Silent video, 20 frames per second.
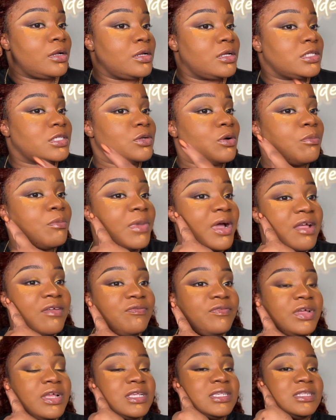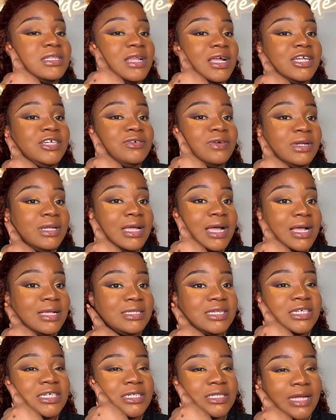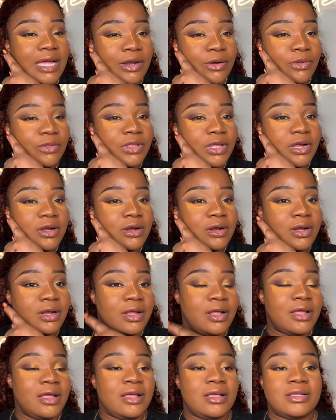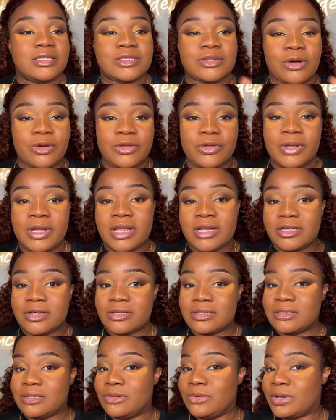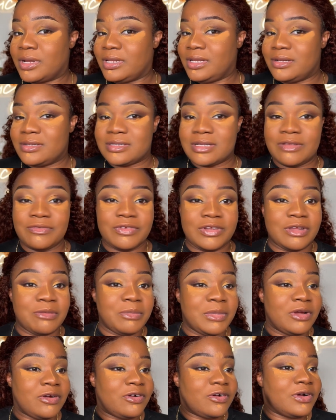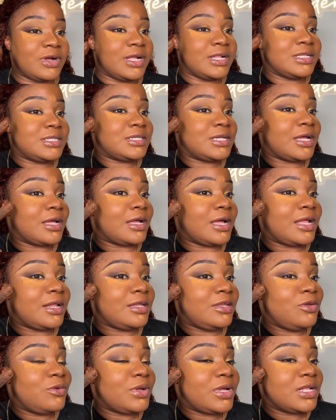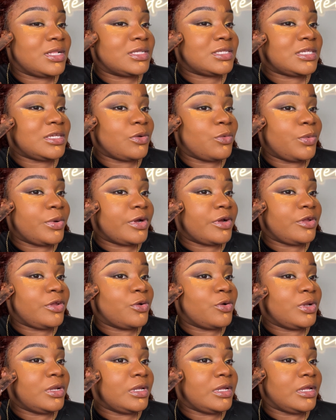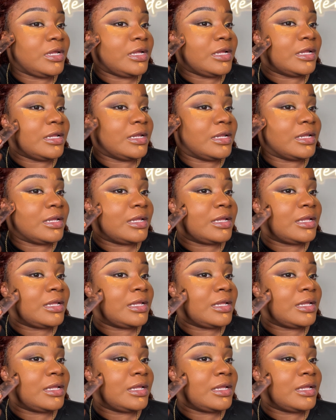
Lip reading: So my face naturally has a shadow there, so you can just look at yourself in the mirror and you can see where you need